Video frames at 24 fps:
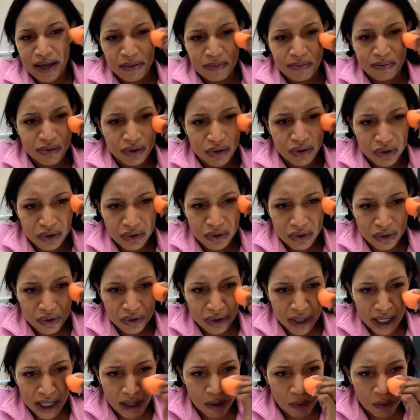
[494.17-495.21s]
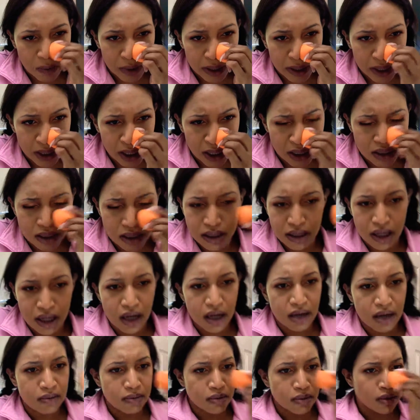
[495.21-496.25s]
and blue like weird
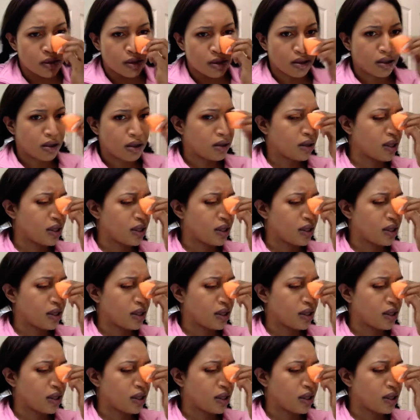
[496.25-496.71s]
ensemble,